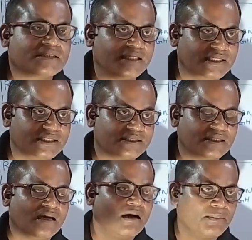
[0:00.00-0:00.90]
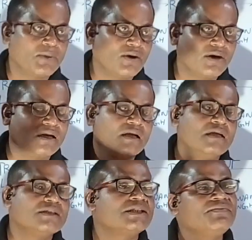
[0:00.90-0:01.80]
studies abroad,
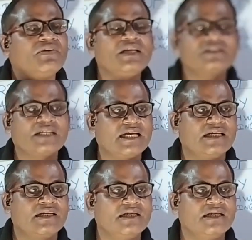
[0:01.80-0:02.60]
she felt sad.